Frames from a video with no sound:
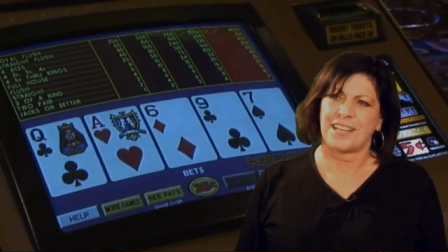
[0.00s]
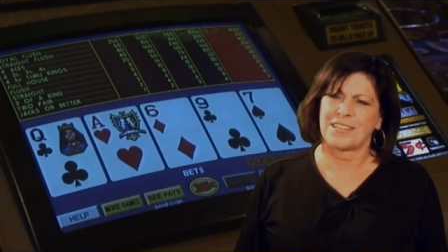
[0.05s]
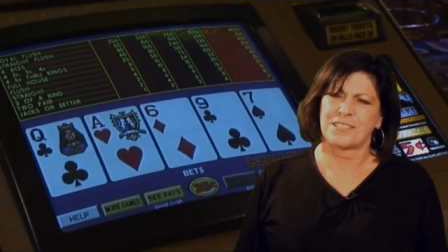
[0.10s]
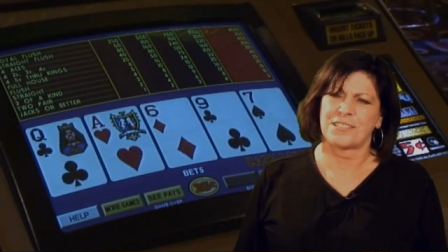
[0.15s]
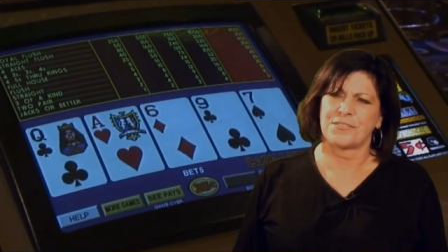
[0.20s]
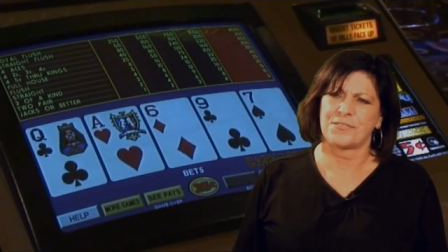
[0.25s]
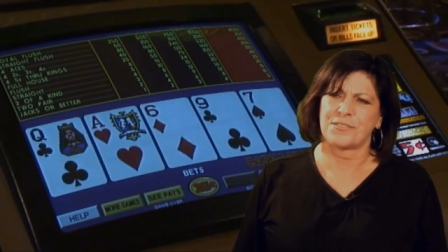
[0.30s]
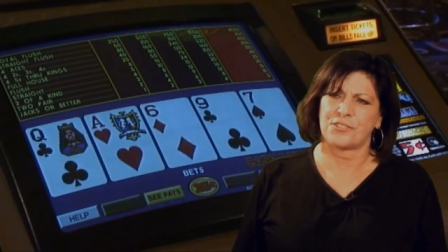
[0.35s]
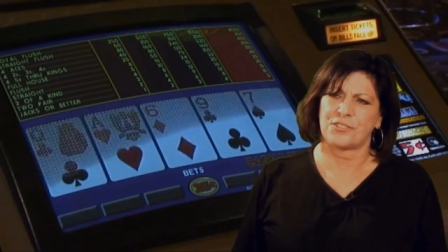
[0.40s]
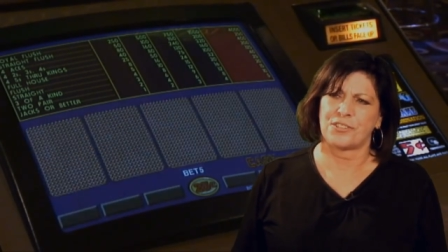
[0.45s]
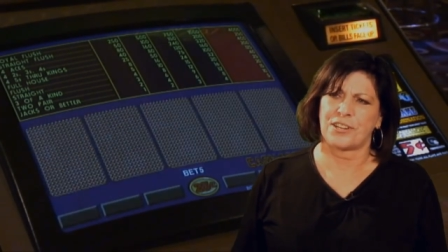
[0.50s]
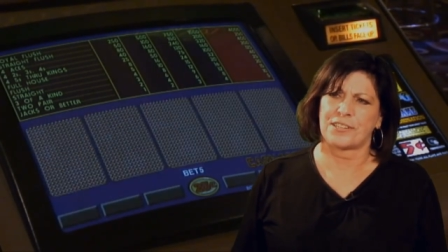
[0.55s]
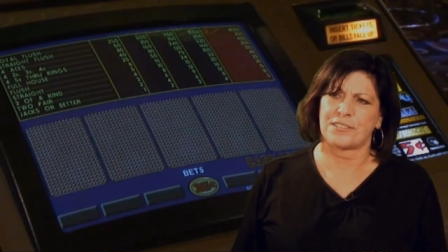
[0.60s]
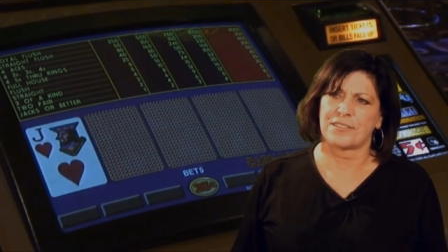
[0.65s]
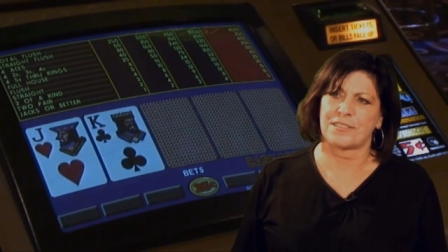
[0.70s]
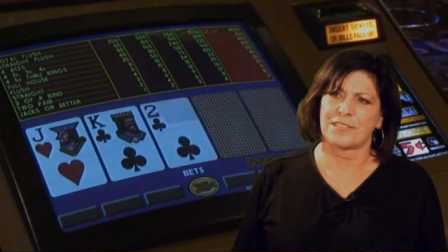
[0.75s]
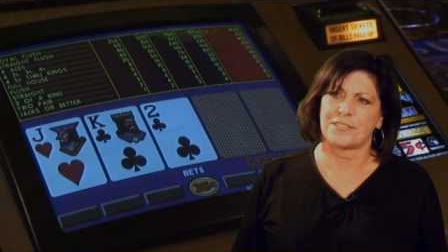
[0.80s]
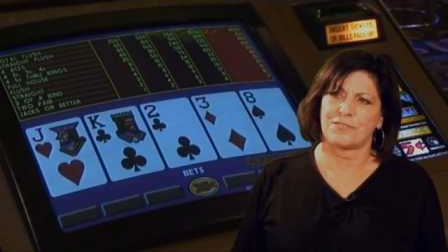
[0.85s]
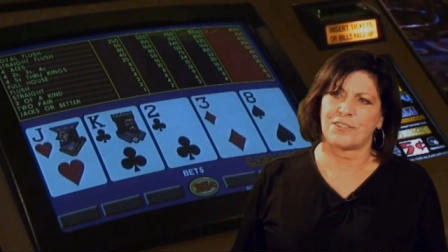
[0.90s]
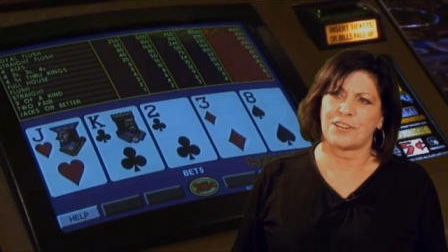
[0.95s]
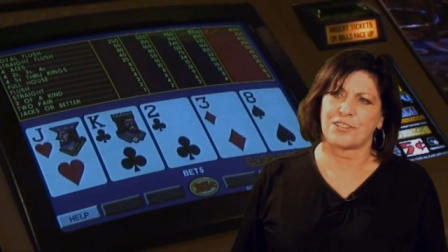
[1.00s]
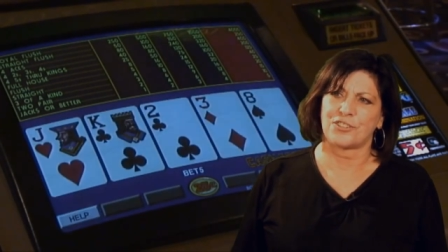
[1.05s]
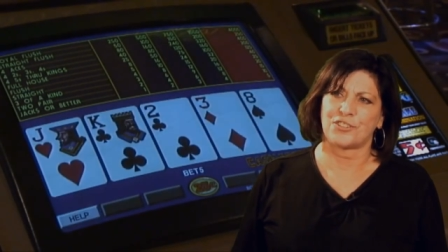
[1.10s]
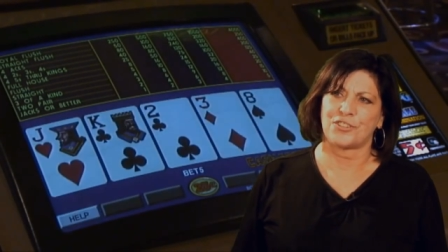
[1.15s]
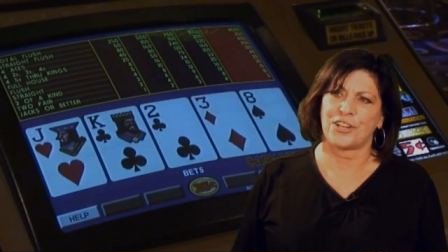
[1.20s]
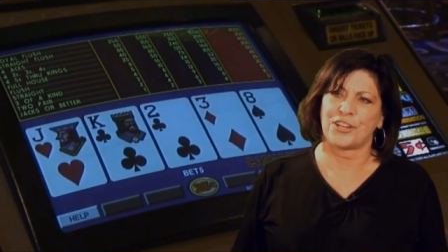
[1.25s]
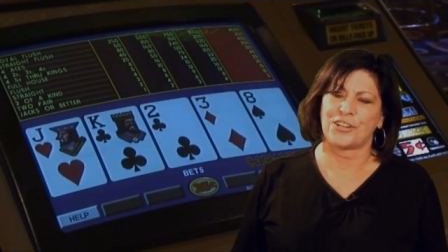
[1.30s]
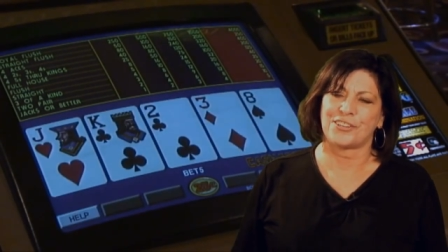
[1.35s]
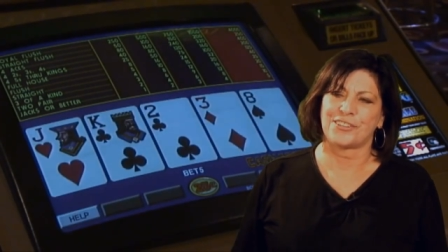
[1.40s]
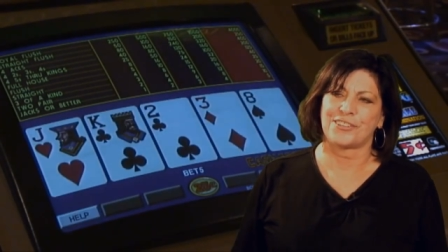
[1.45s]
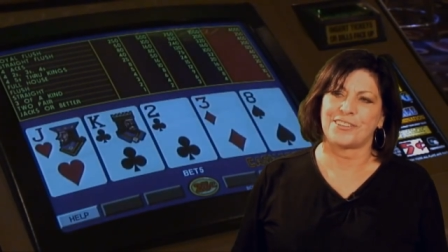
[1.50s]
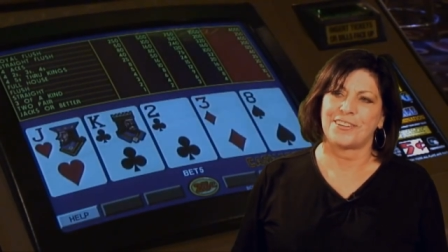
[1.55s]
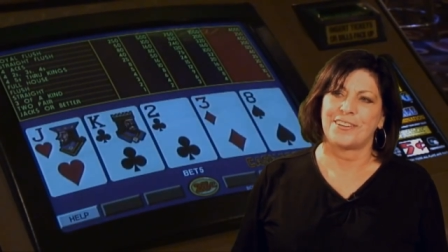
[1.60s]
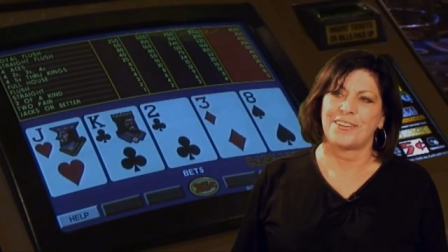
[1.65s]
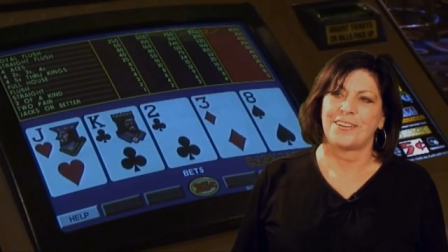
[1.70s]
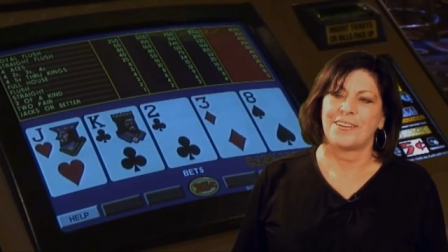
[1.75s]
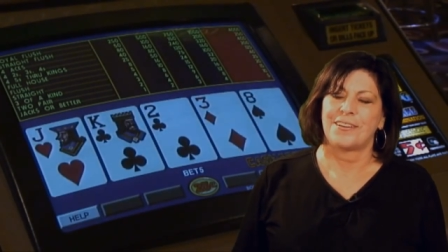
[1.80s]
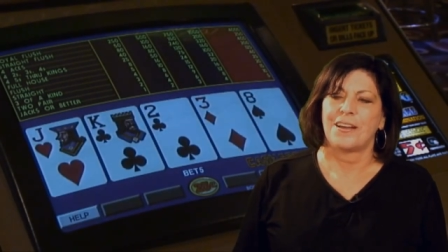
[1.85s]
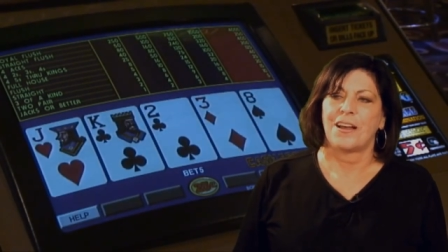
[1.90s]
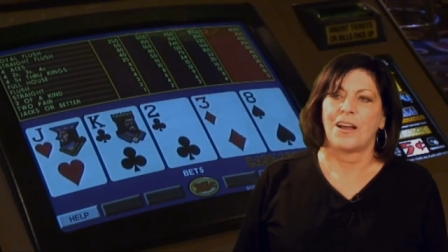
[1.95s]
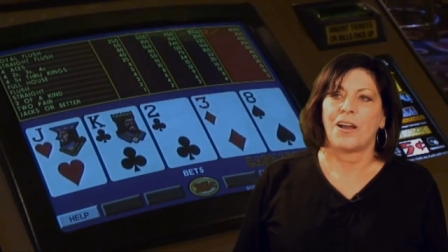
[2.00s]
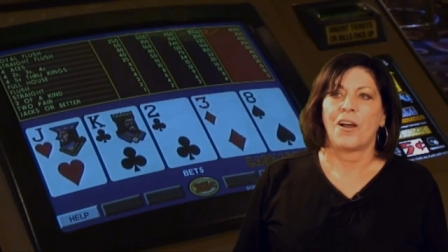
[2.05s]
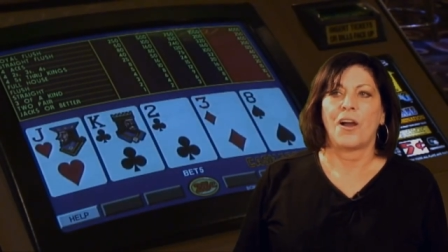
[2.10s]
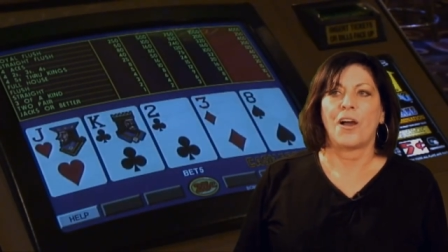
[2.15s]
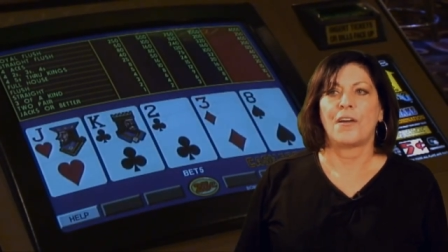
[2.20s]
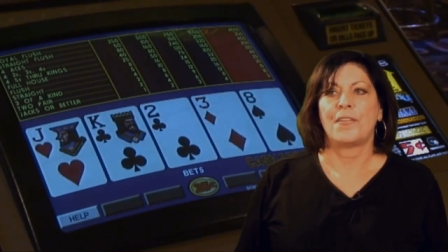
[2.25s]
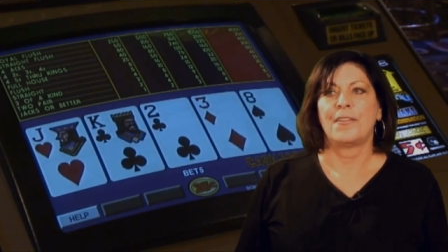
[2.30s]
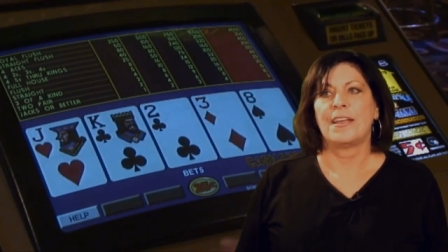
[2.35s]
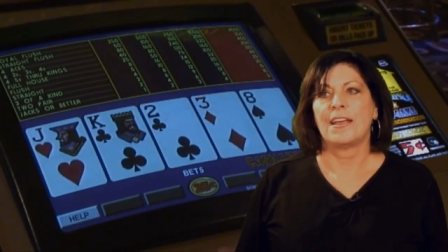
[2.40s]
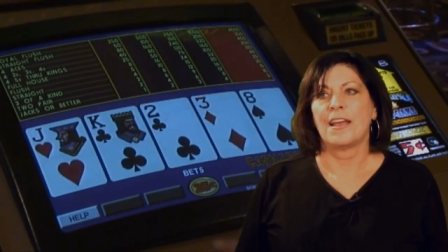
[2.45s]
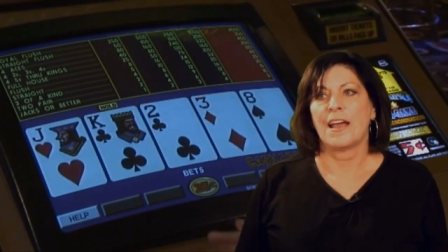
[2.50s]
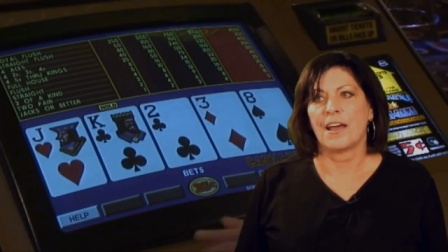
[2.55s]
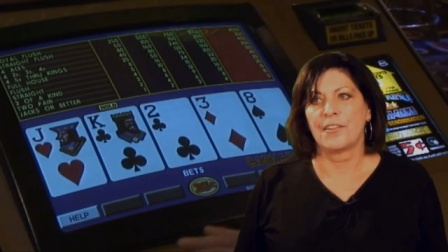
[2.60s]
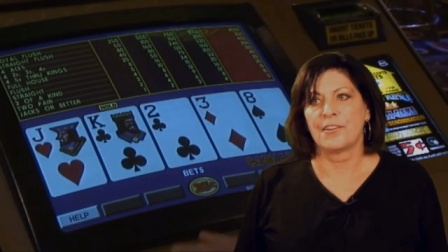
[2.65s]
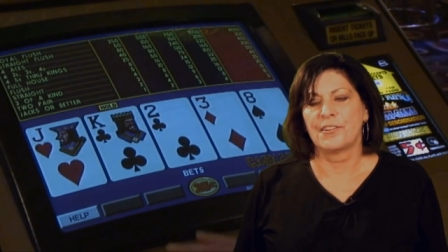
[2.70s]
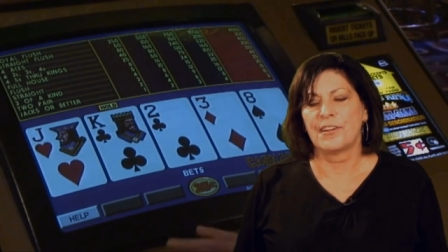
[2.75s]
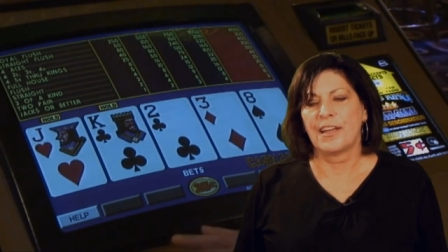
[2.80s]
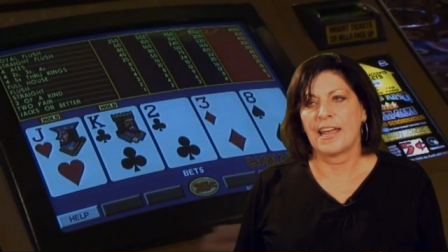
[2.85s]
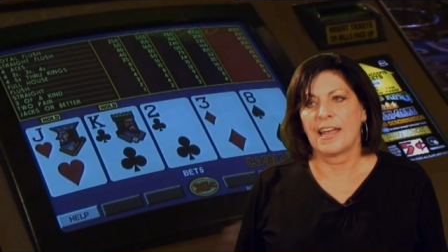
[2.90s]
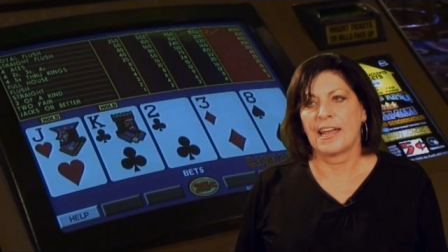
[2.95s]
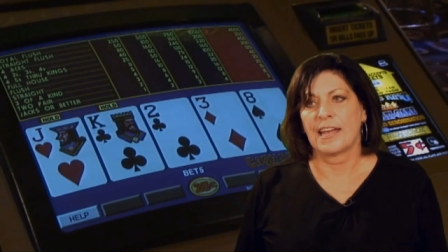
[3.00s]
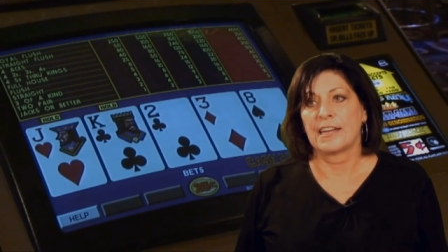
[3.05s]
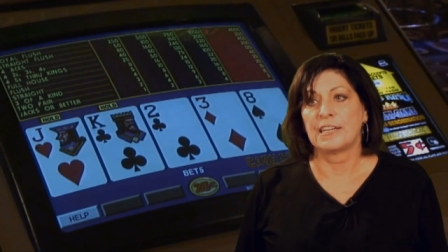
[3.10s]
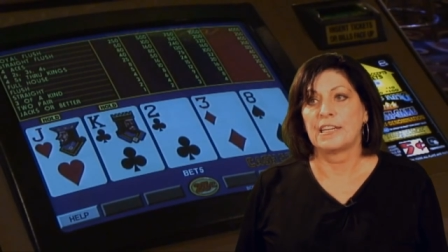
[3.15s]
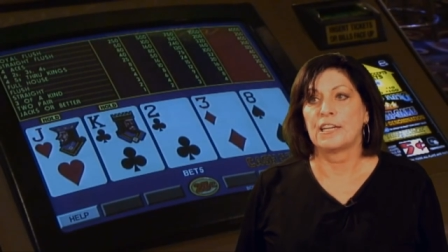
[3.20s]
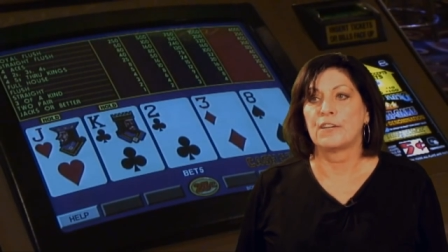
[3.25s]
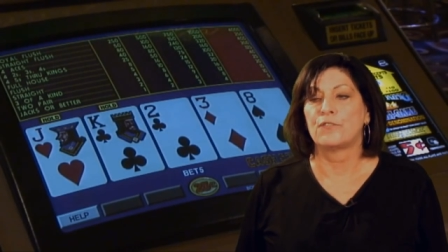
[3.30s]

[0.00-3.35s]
lots of adrenaline rush there. On the other hand,